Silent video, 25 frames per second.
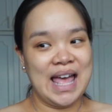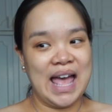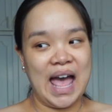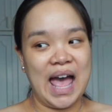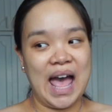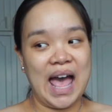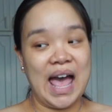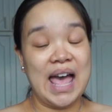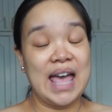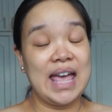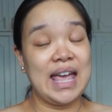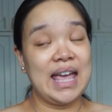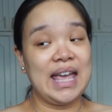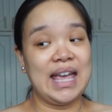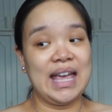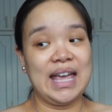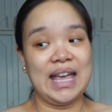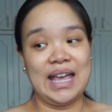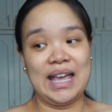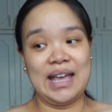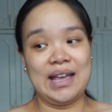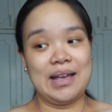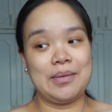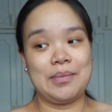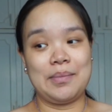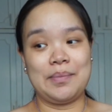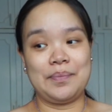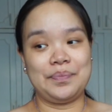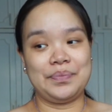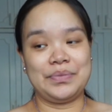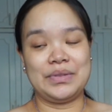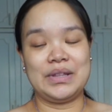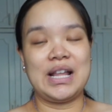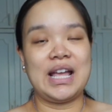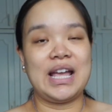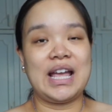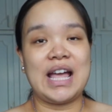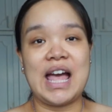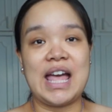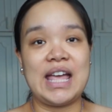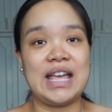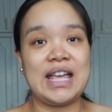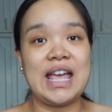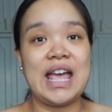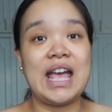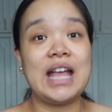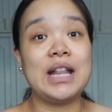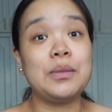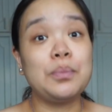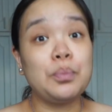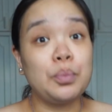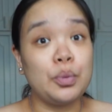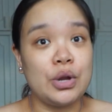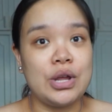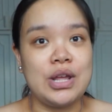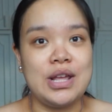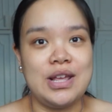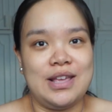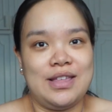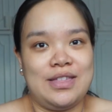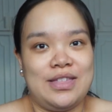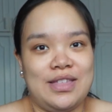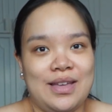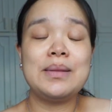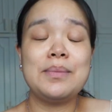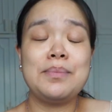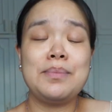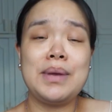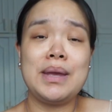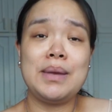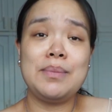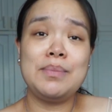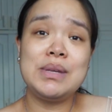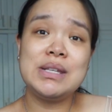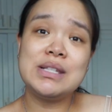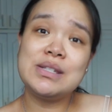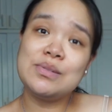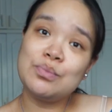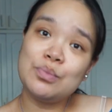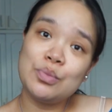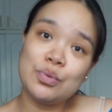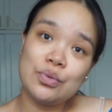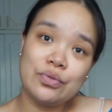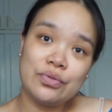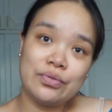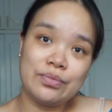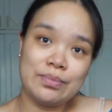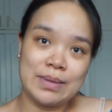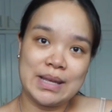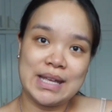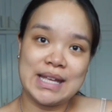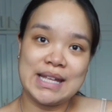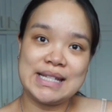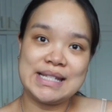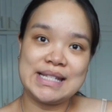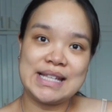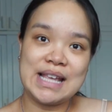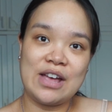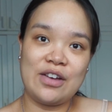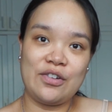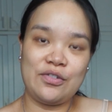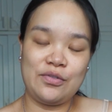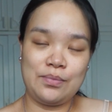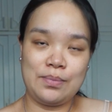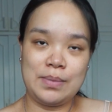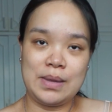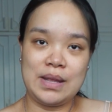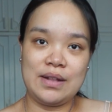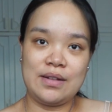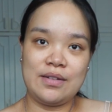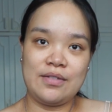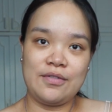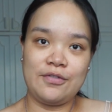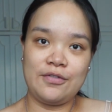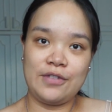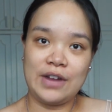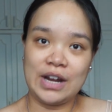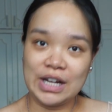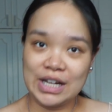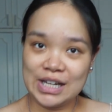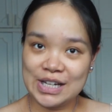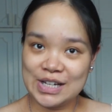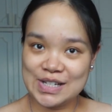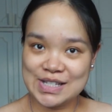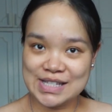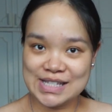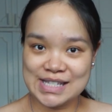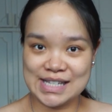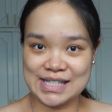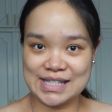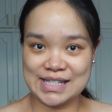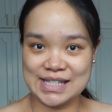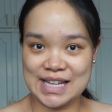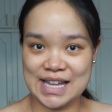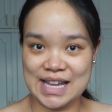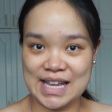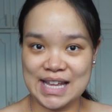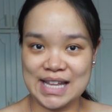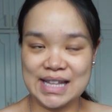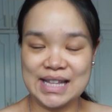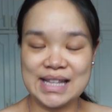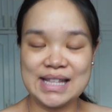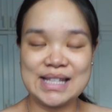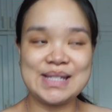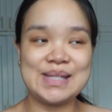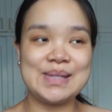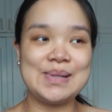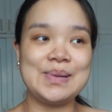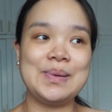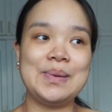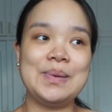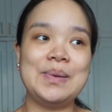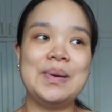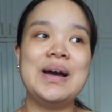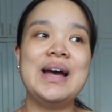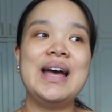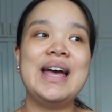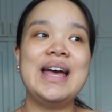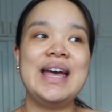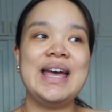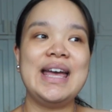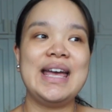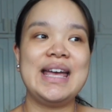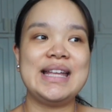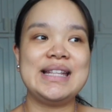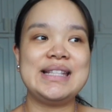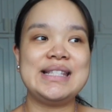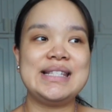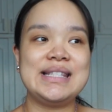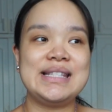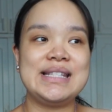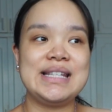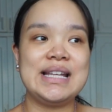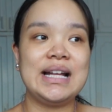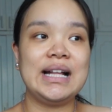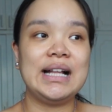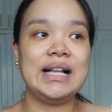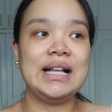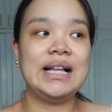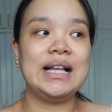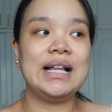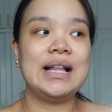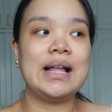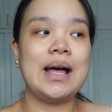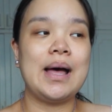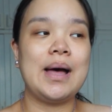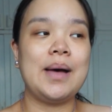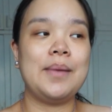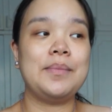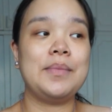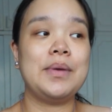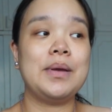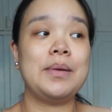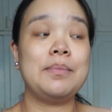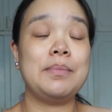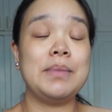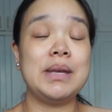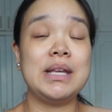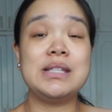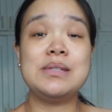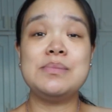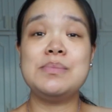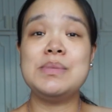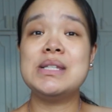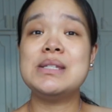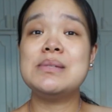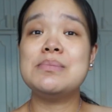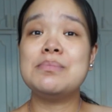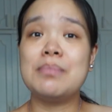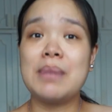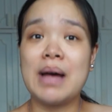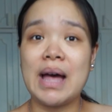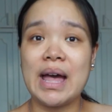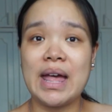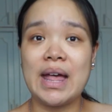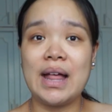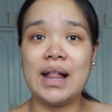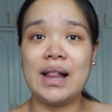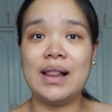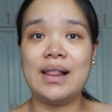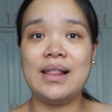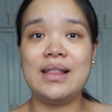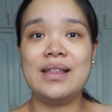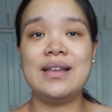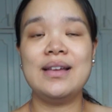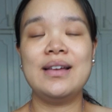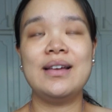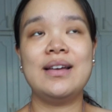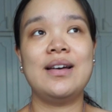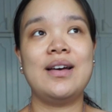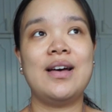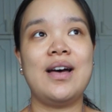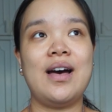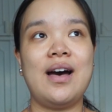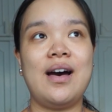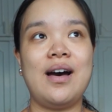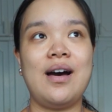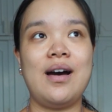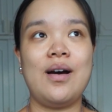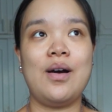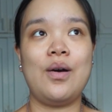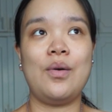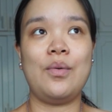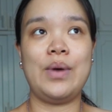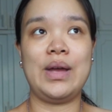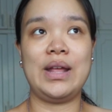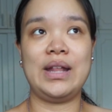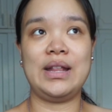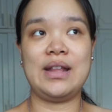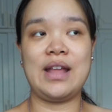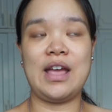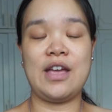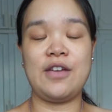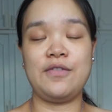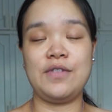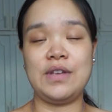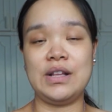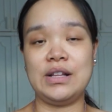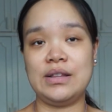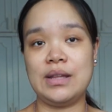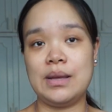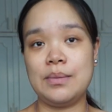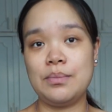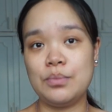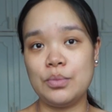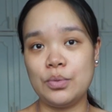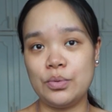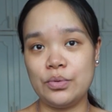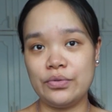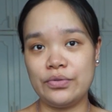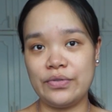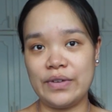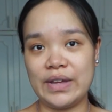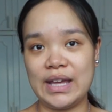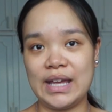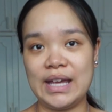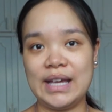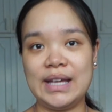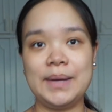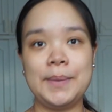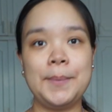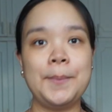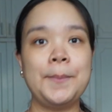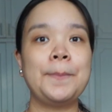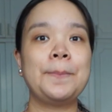I can't breathe. Baby's movements have been very consistent, so it still makes me smile when I feel them moving.